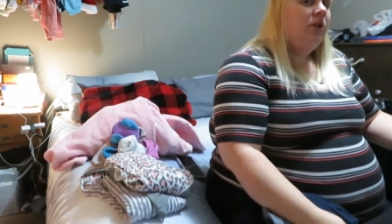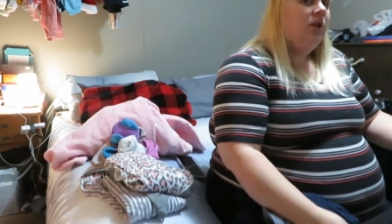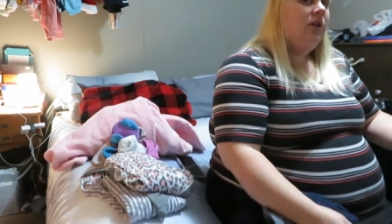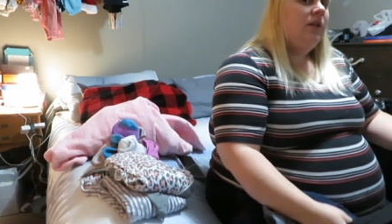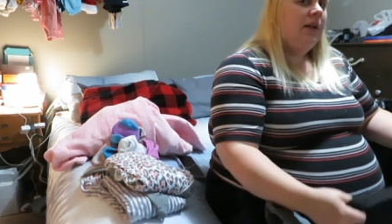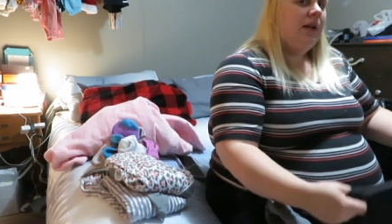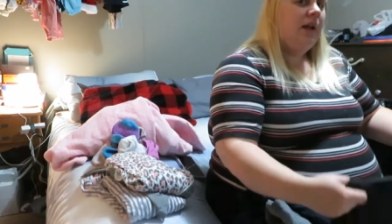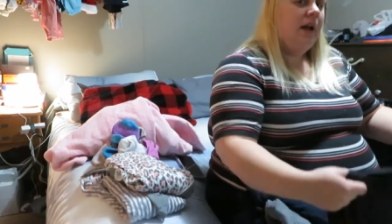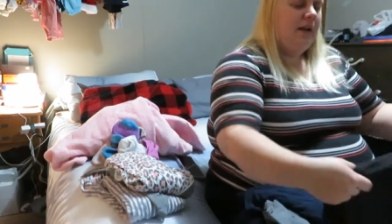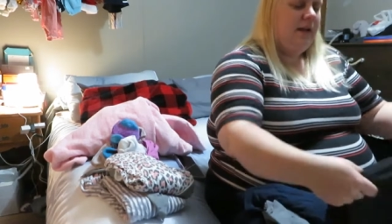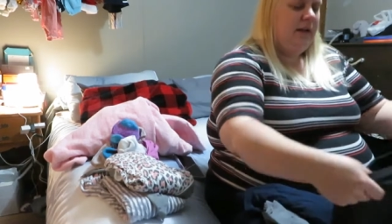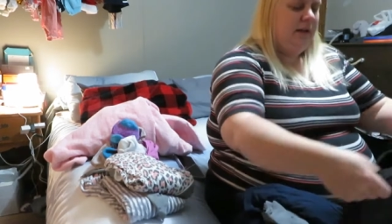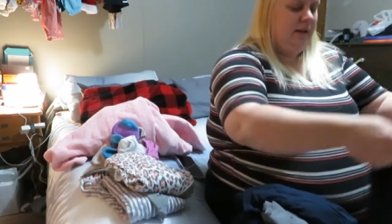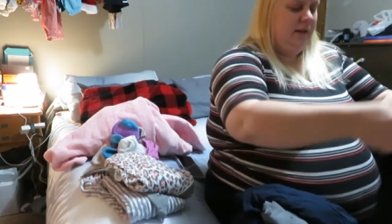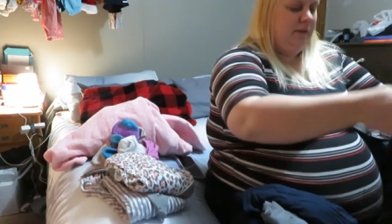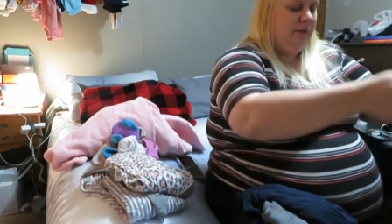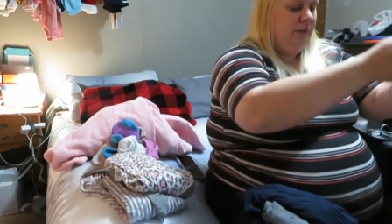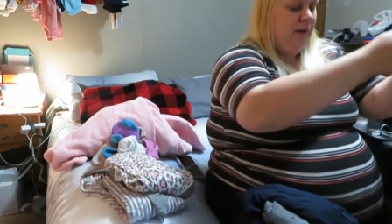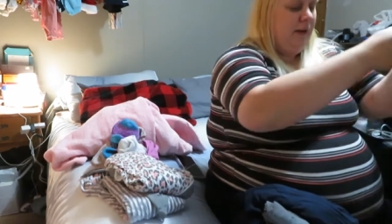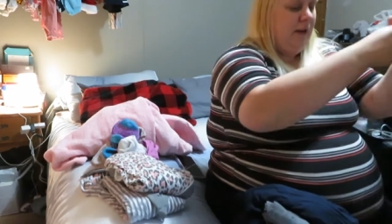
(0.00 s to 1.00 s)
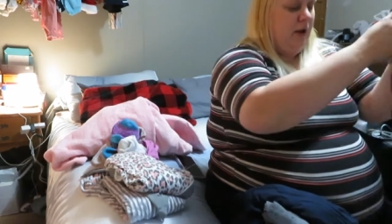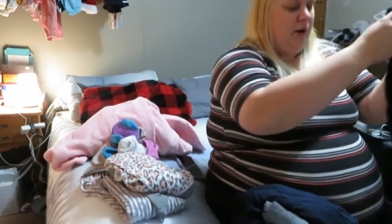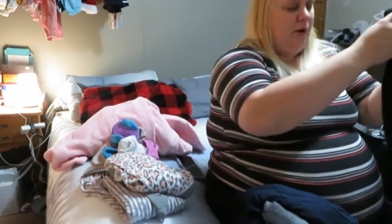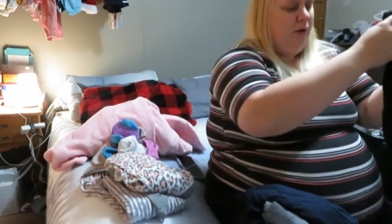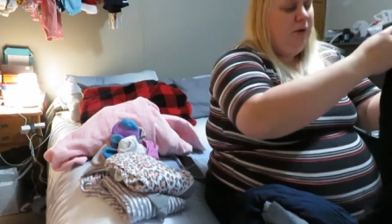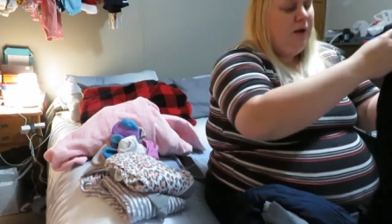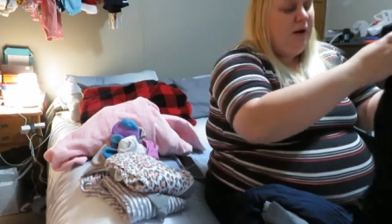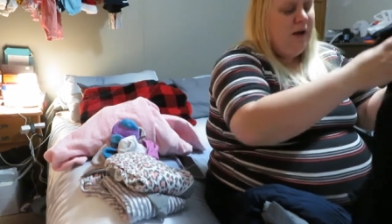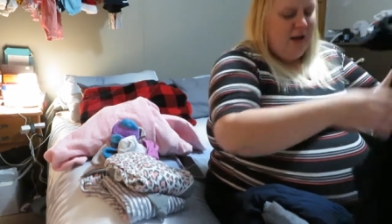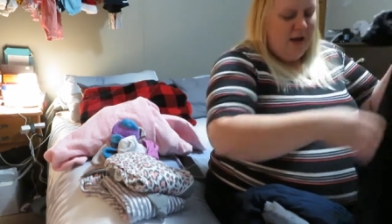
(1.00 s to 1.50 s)
a good thing I did this
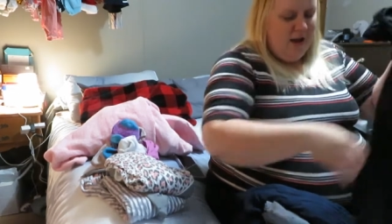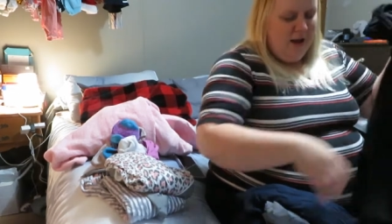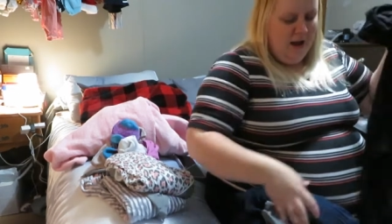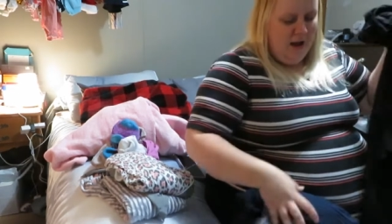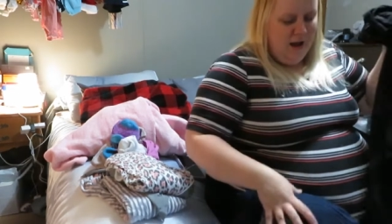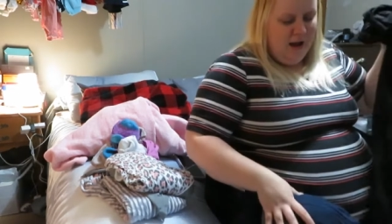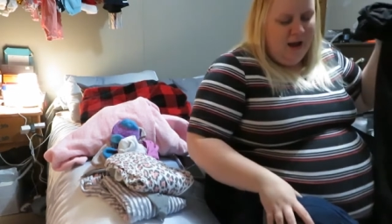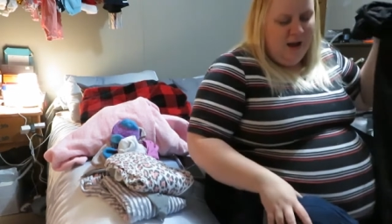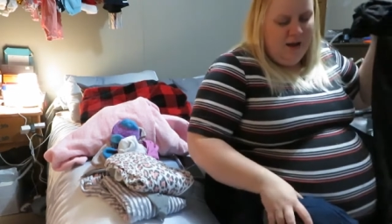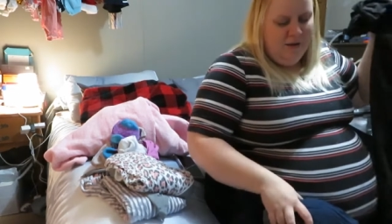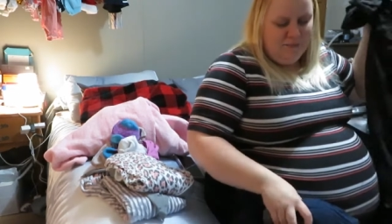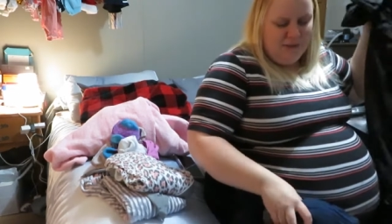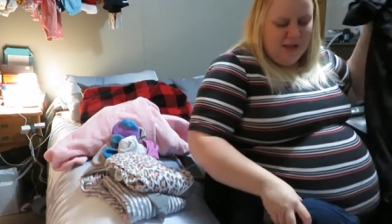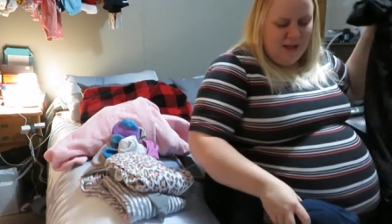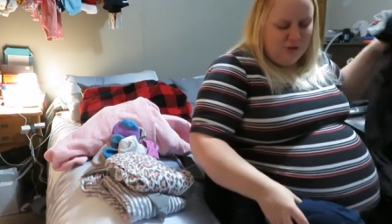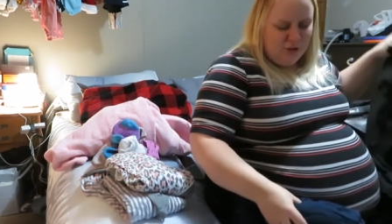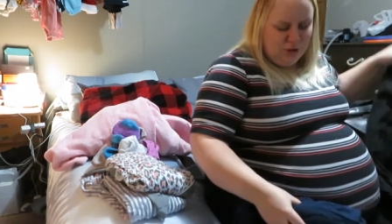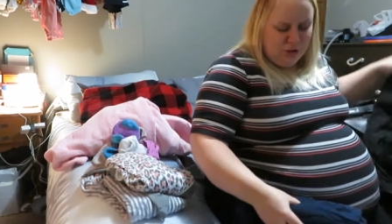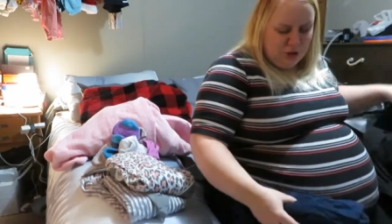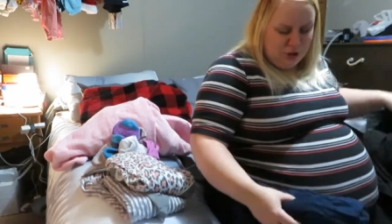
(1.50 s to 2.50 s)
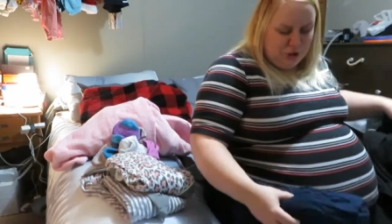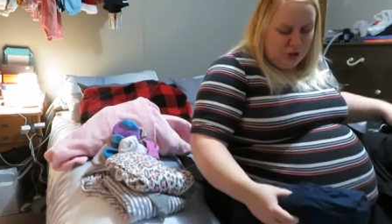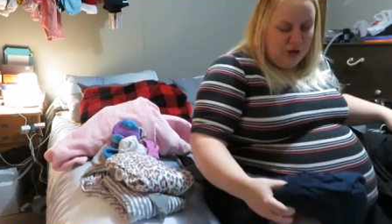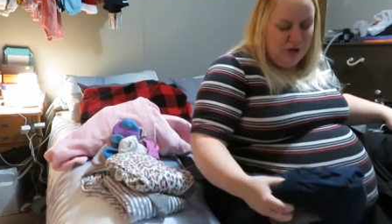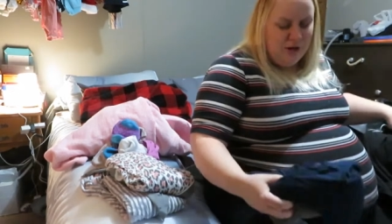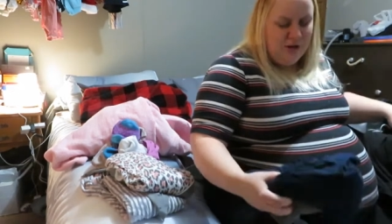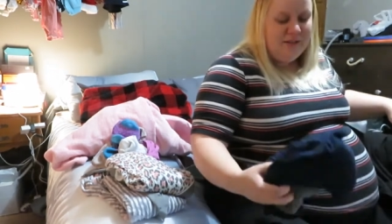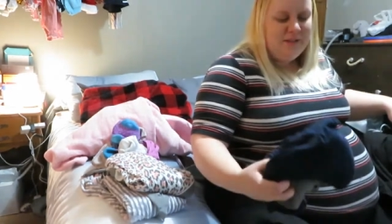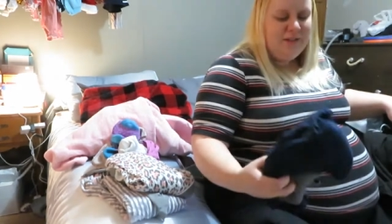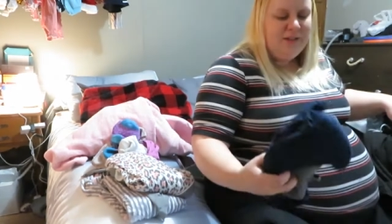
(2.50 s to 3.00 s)
video. Um, that's a
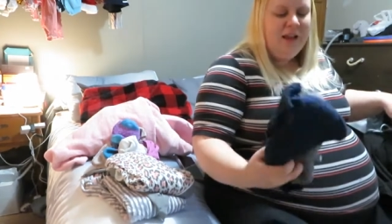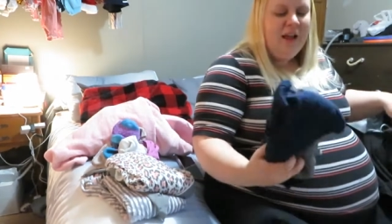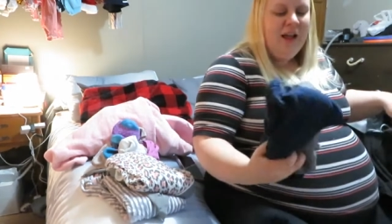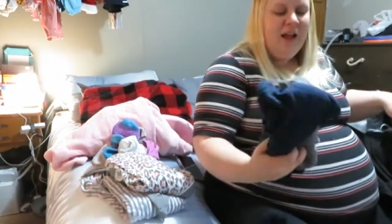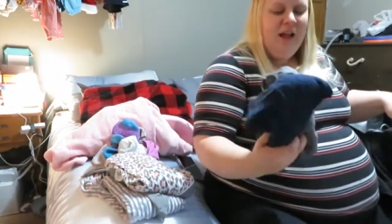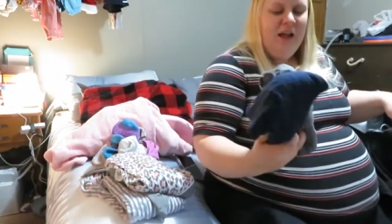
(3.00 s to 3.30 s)
shirt.